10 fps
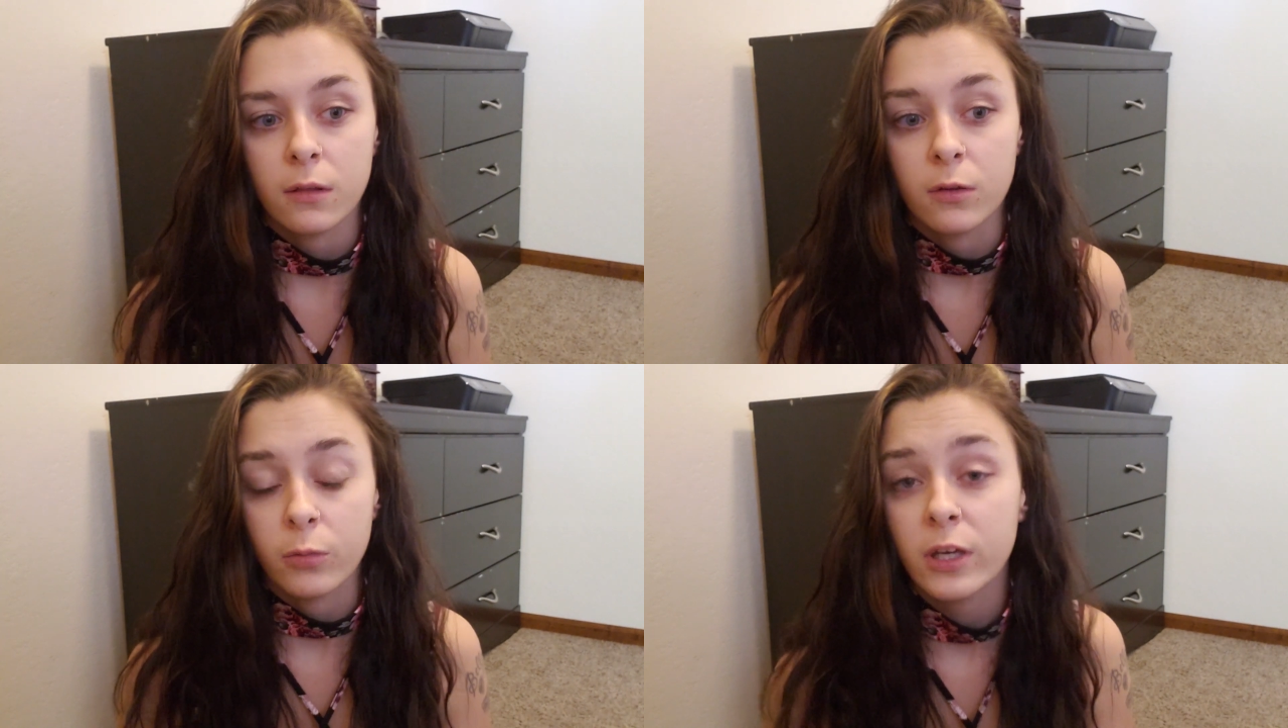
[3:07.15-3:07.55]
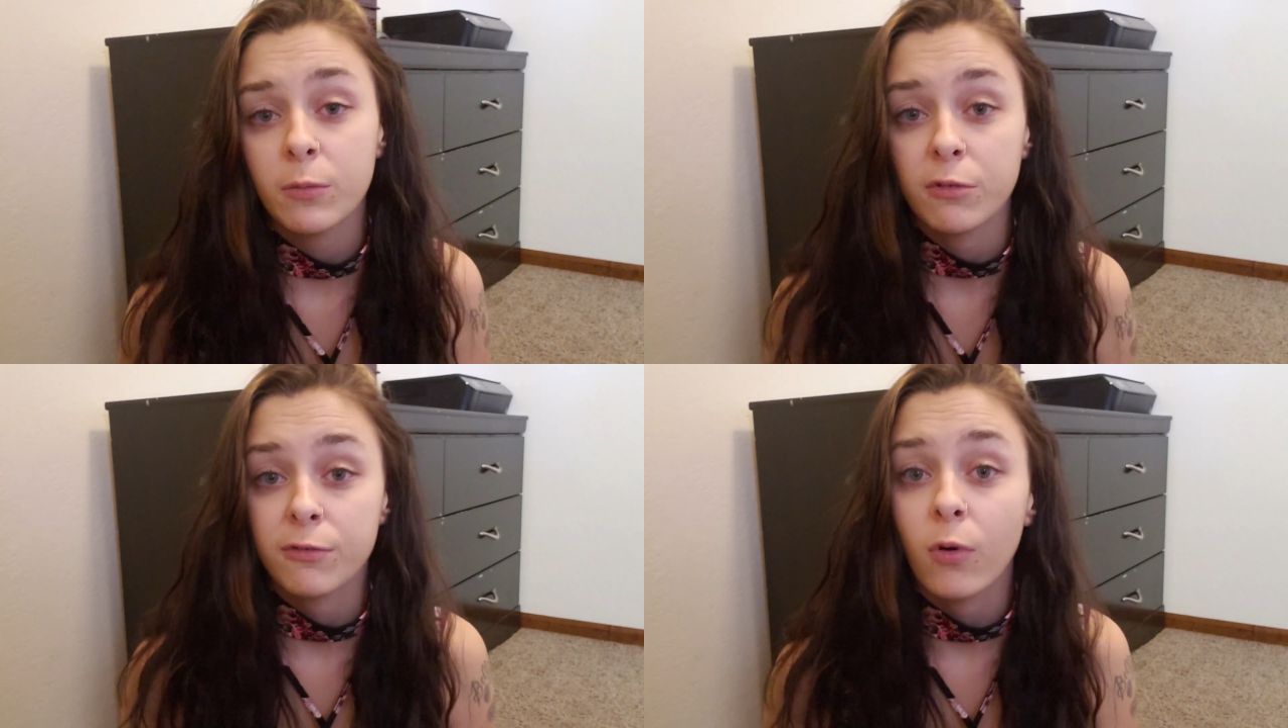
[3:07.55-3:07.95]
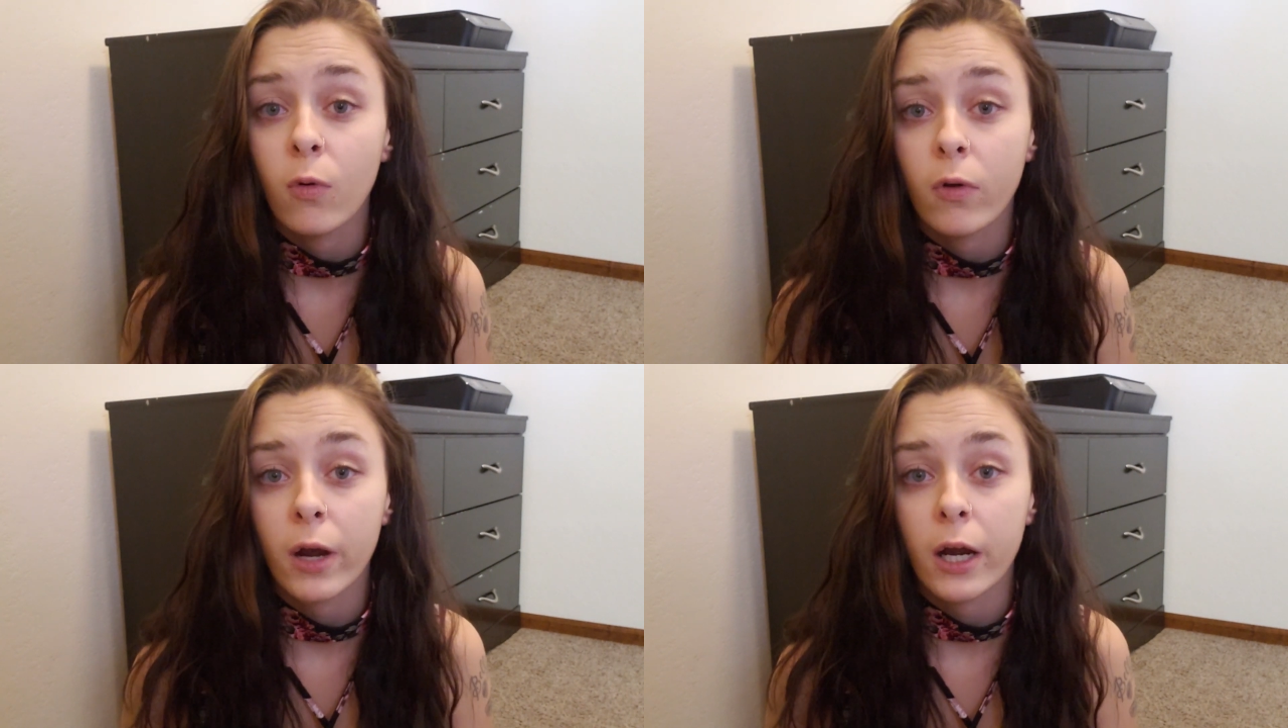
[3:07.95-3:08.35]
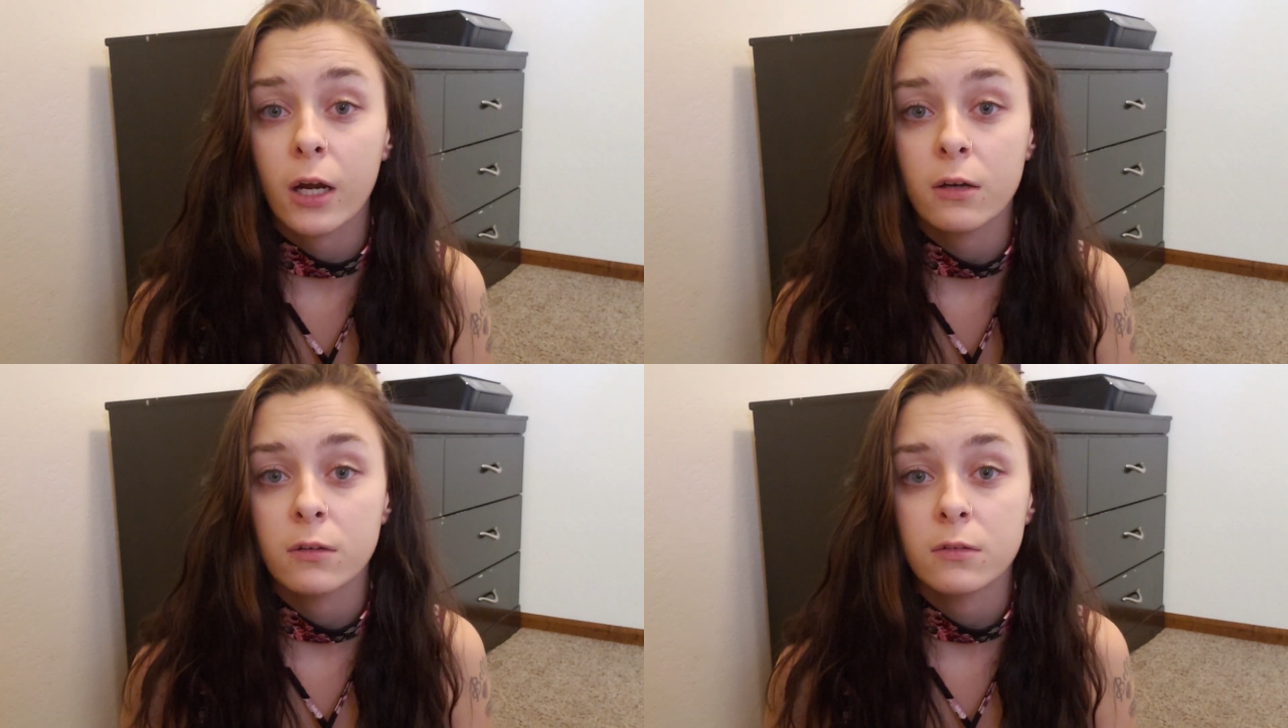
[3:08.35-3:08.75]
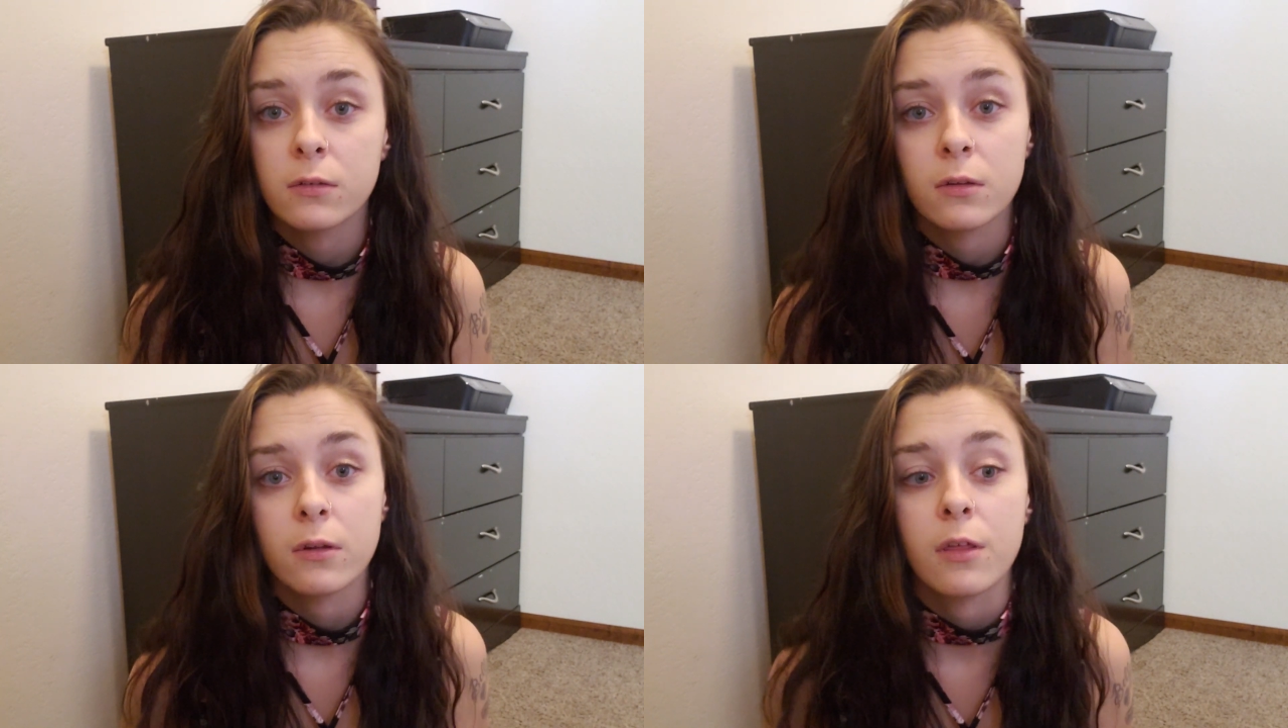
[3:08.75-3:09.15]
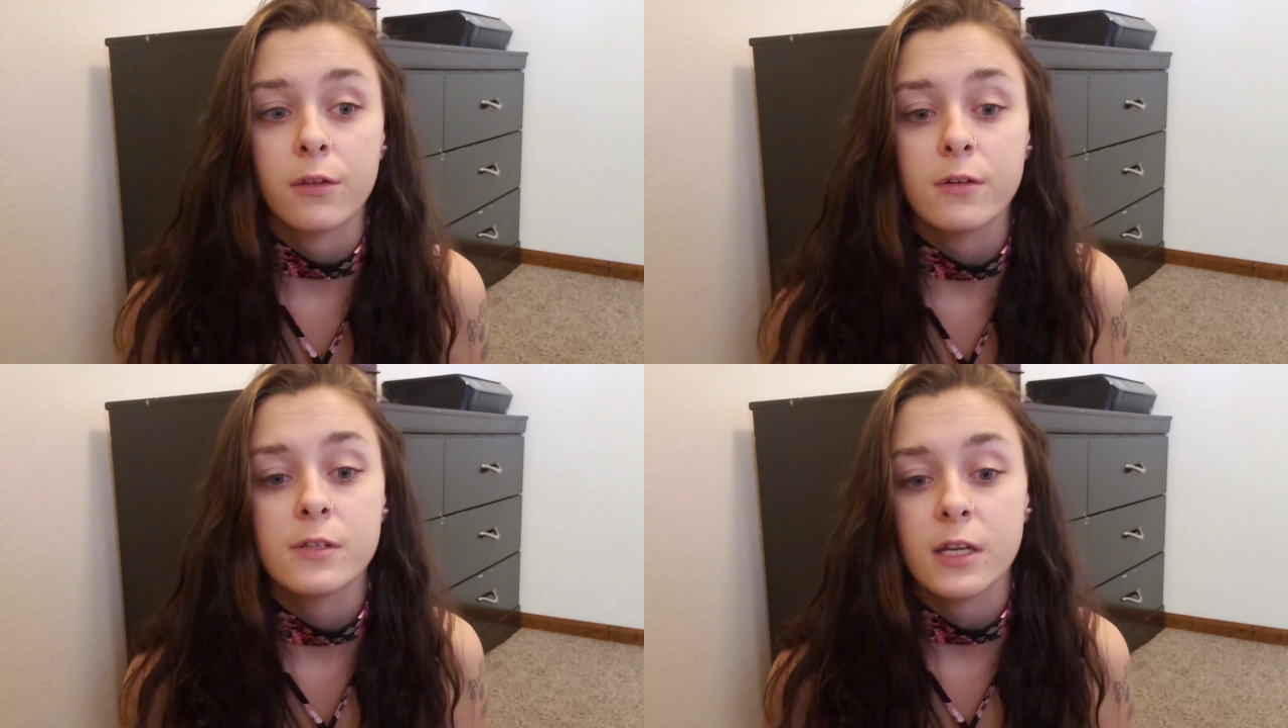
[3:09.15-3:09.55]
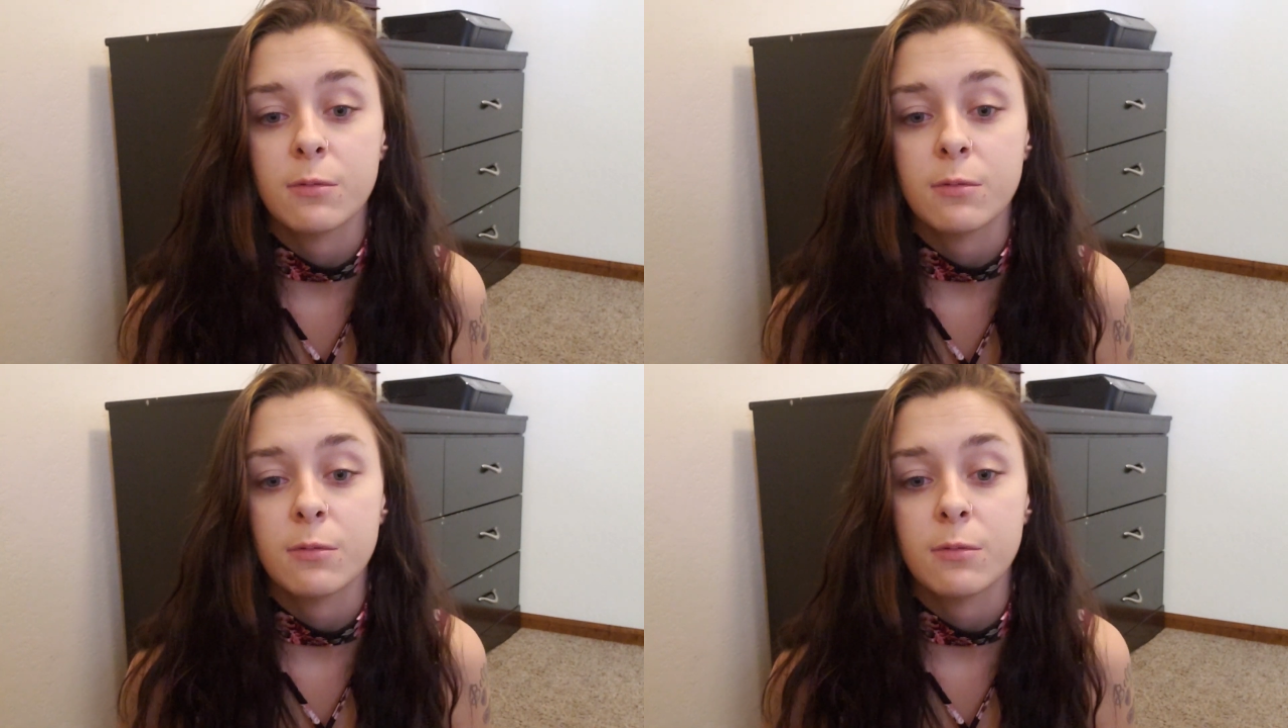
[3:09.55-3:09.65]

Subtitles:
The week before, the Thursday,